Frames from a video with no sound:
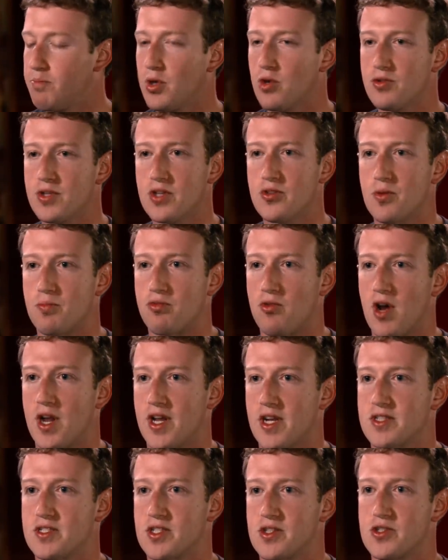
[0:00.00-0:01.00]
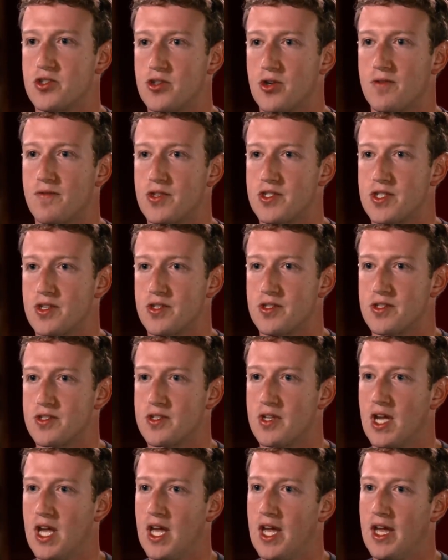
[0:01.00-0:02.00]
building the products and
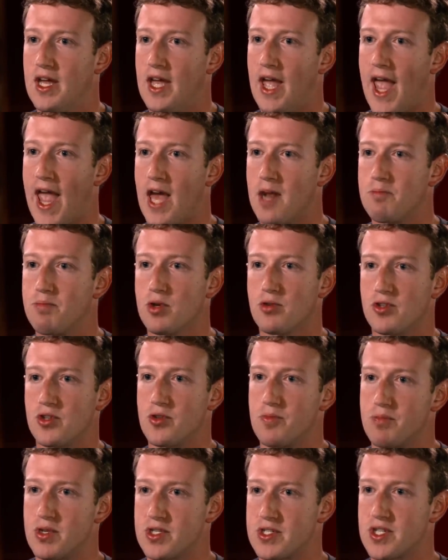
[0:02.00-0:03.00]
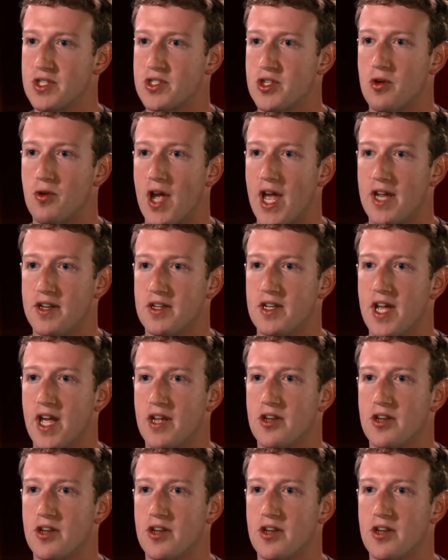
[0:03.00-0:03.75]
services and building the business go hand in